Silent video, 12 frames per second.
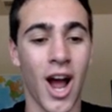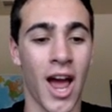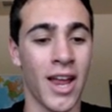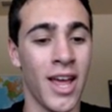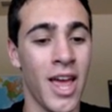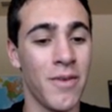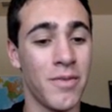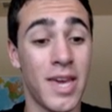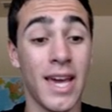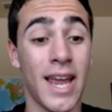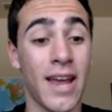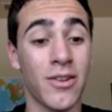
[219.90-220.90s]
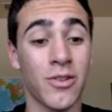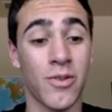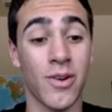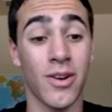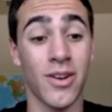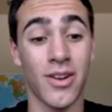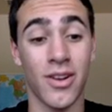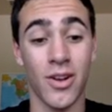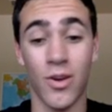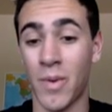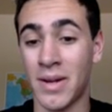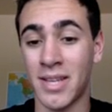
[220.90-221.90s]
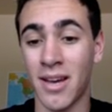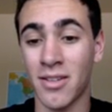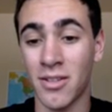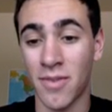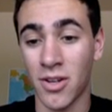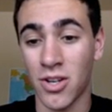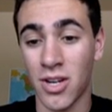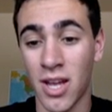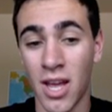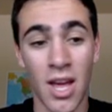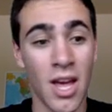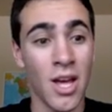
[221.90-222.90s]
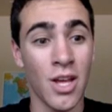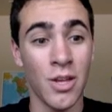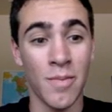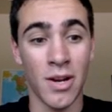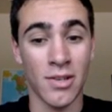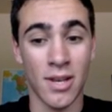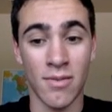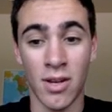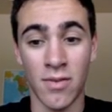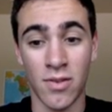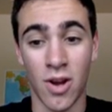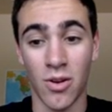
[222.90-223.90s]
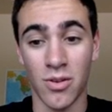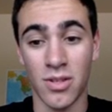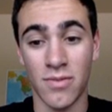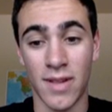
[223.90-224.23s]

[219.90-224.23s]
Alright, if you can't handle erectile dysfunction, you better stay away from Congress.